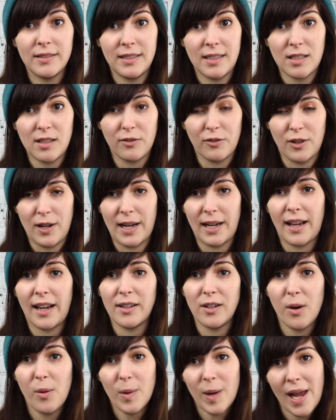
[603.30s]
Lisa Frank. I
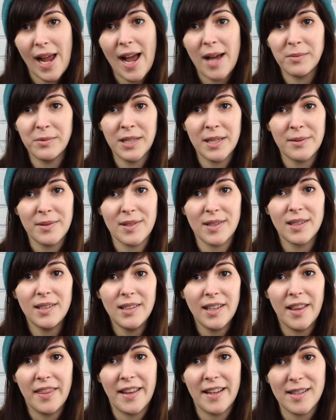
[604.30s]
know what I had when I was little,
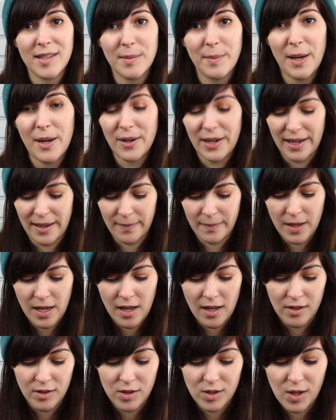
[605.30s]
and that's about it.
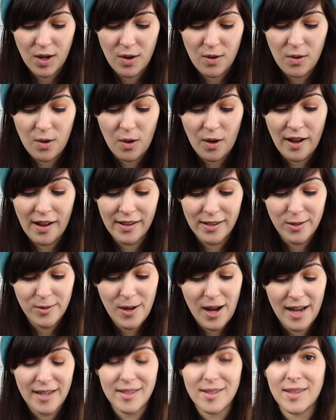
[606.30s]
So you
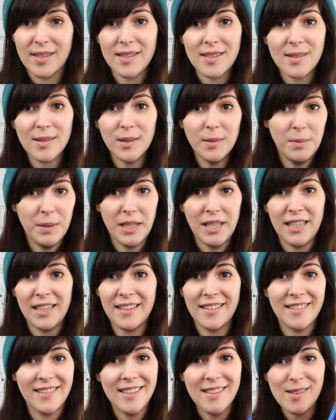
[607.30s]
guys, this could be,
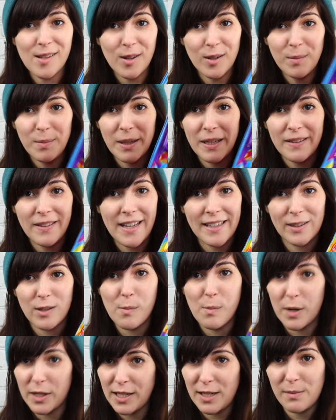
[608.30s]
this could be like the
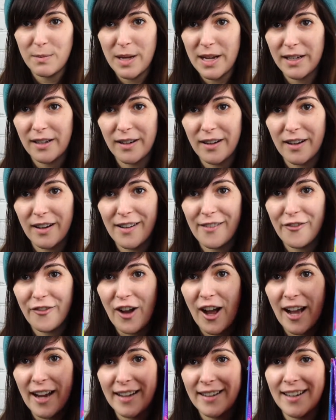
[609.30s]
moneymaker
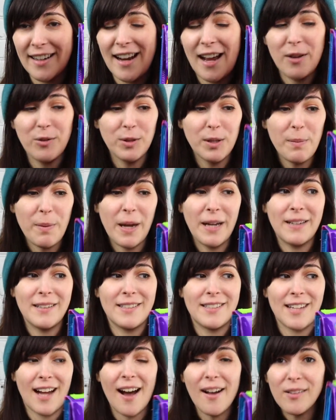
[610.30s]
find. And I only paid a
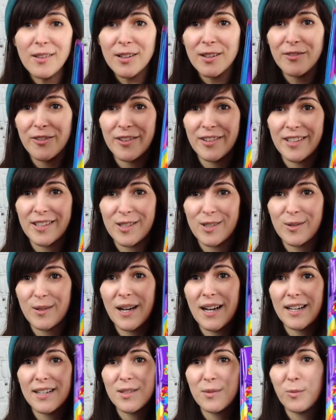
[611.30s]
dollar for this, you
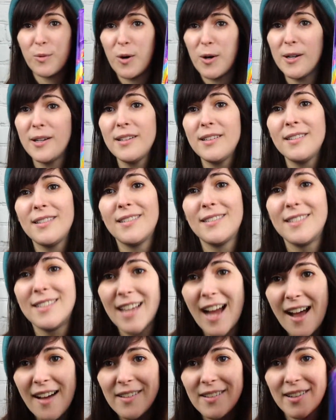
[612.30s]
guys, one
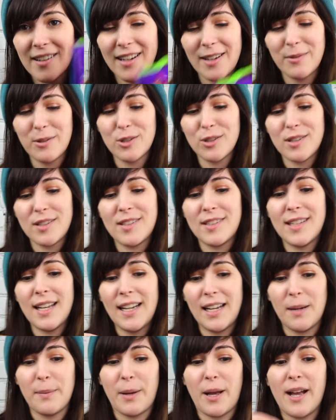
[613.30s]
dollar. It was just
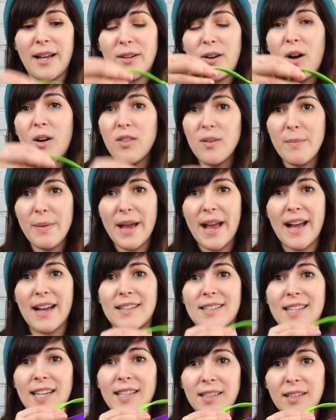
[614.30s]
sitting behind all the
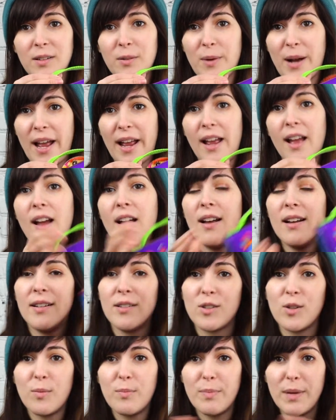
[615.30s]
bags hidden away.
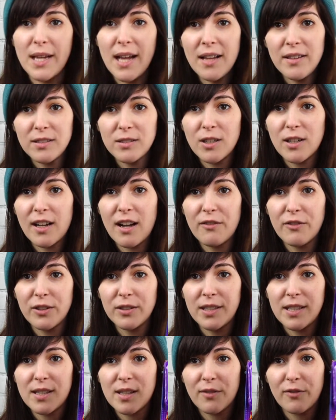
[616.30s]
So be on the lookout for
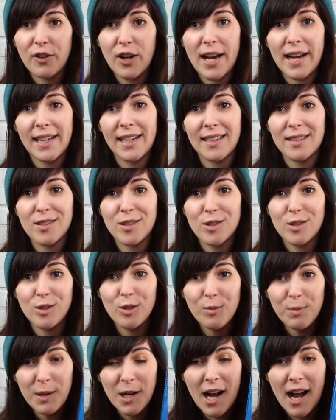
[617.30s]
Lisa Frank. It's
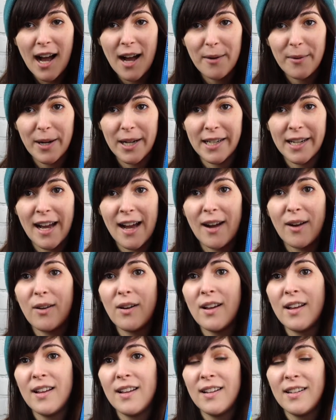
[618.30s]
super hot right now.
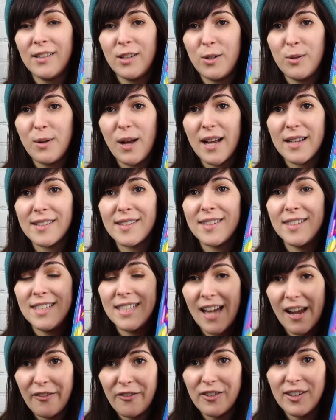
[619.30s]
You guys
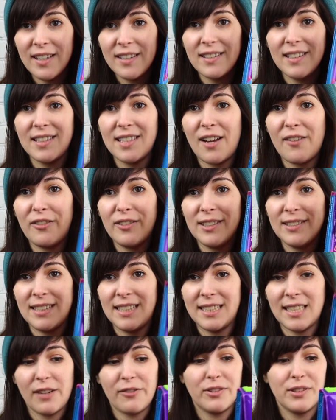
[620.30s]
definitely, definitely,
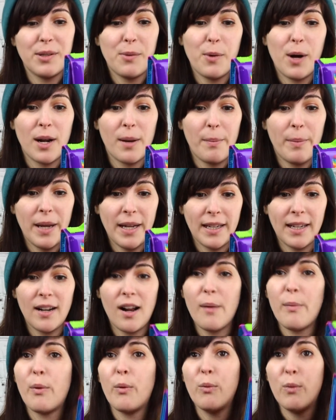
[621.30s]
definitely want to pick it
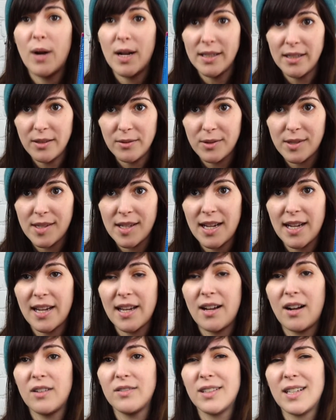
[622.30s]
up when you see
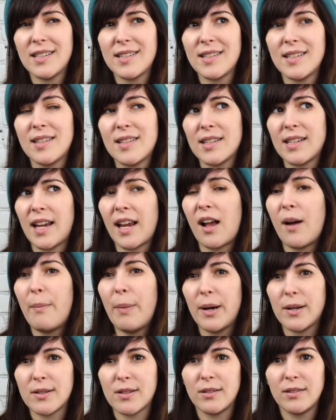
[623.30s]
it, unless it's like a
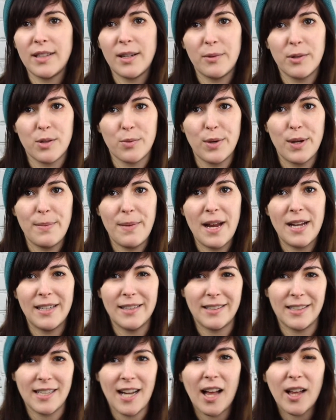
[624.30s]
puzzle that was remade
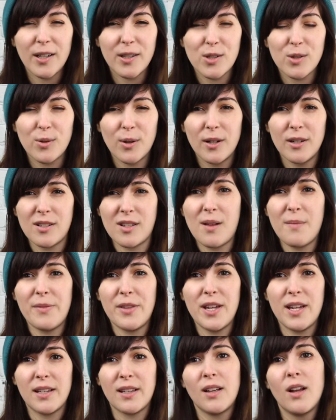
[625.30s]
at the dollar store or
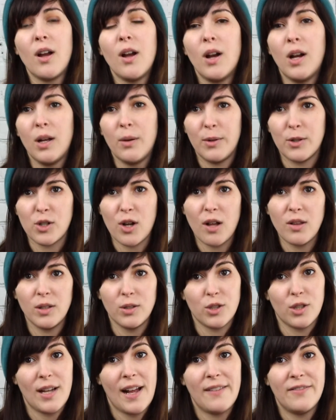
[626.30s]
something, which all
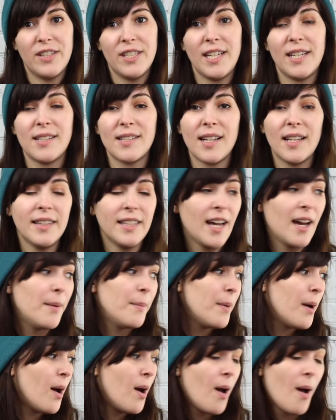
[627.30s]
those should have the dates on
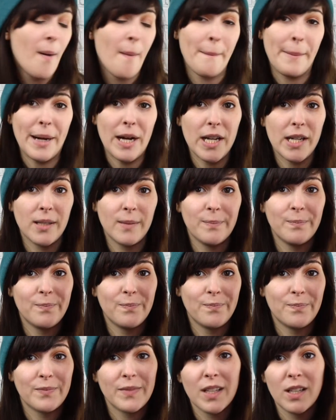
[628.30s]
them. But
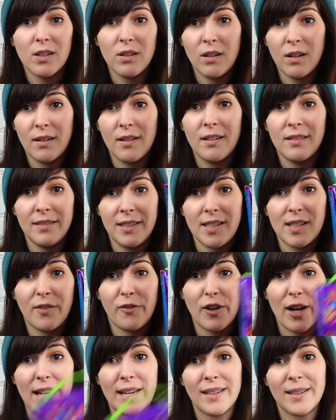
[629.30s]
Lisa
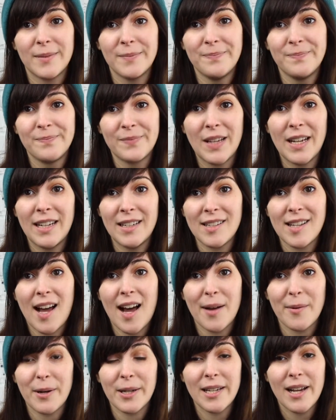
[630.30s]
Frank is
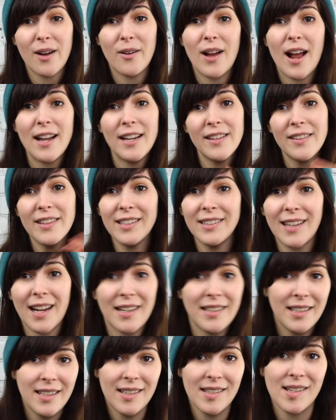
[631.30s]
hot right now. Anything
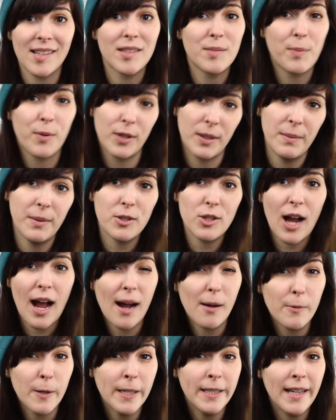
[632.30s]
90s is pretty much
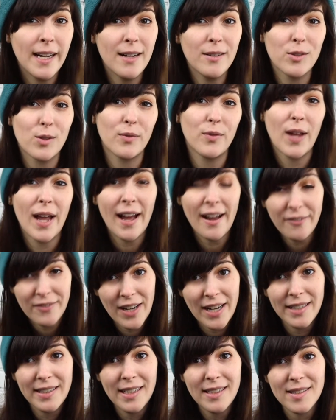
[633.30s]
hot right now. So if you have
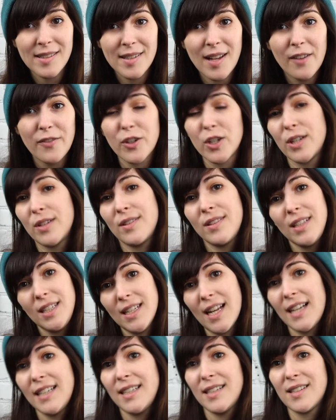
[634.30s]
90s stuff or you see
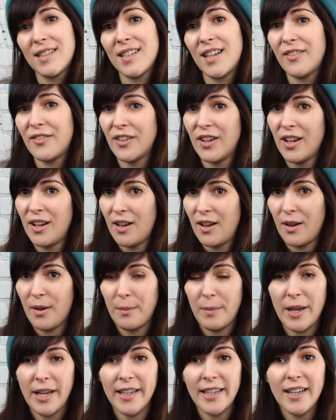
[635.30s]
90s stuff,
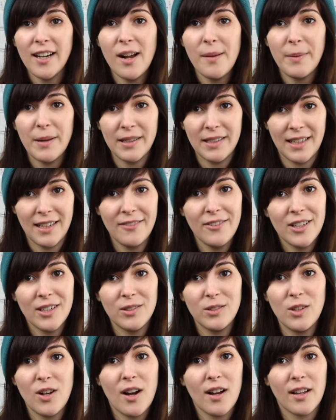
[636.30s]
pick it up and give it a
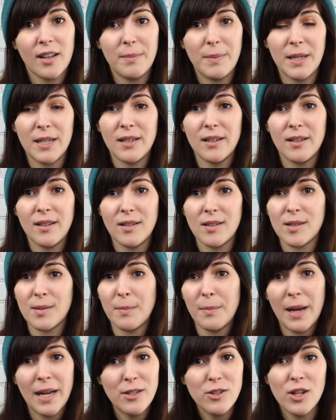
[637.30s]
look because
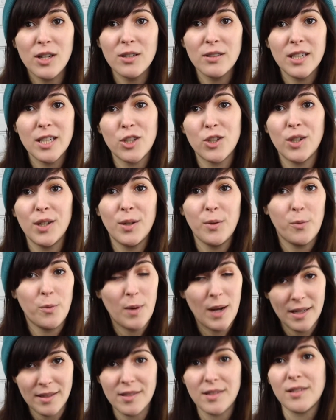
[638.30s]
my generation
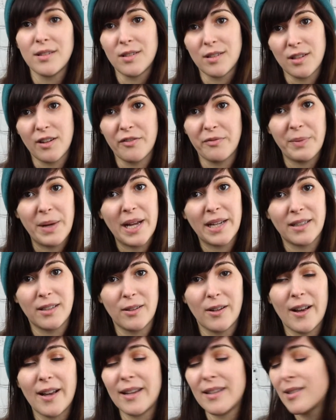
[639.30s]
wants their stuff back, you
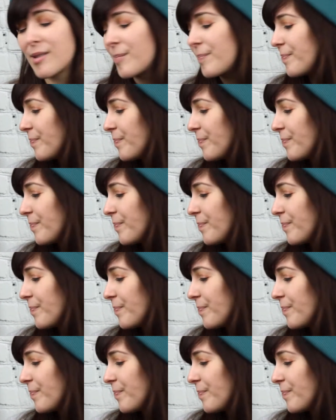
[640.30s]
guys.